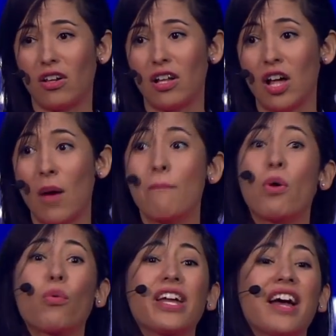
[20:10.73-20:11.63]
but we
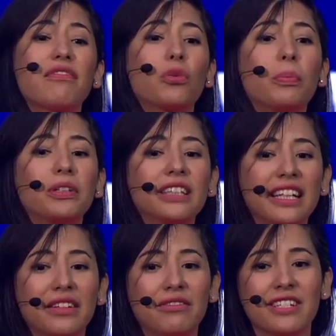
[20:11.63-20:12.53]
have to believe
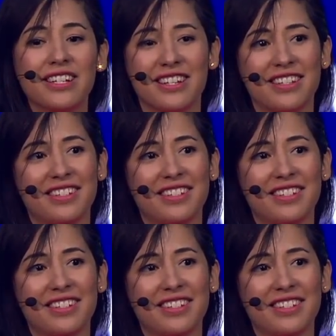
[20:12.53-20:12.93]
in it.